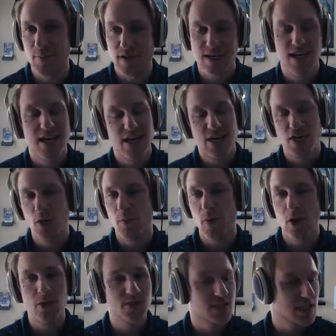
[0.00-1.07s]
Like, he'll
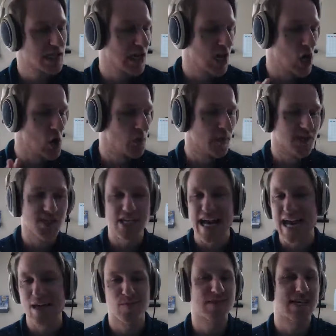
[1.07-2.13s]
post open
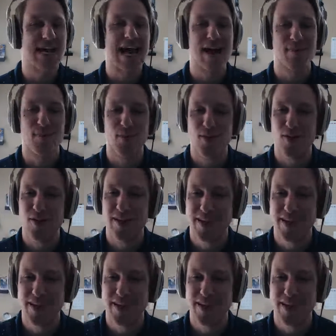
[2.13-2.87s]
jabs at Apple.